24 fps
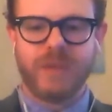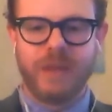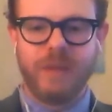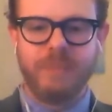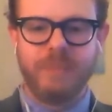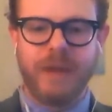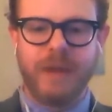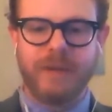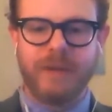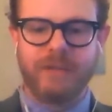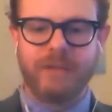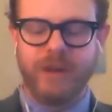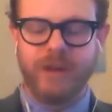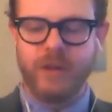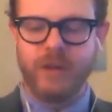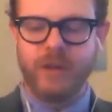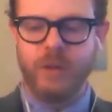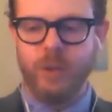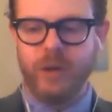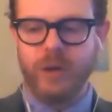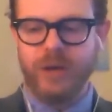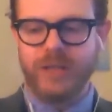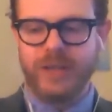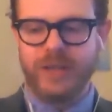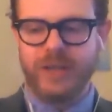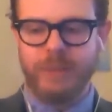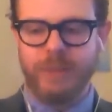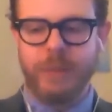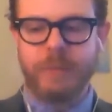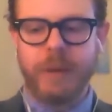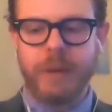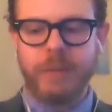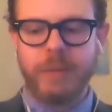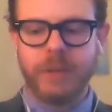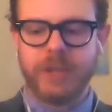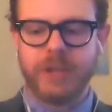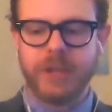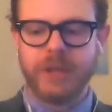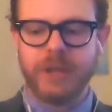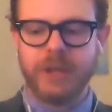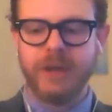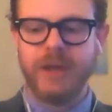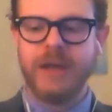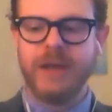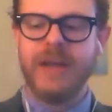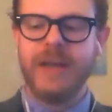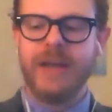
my friend who works at my publisher,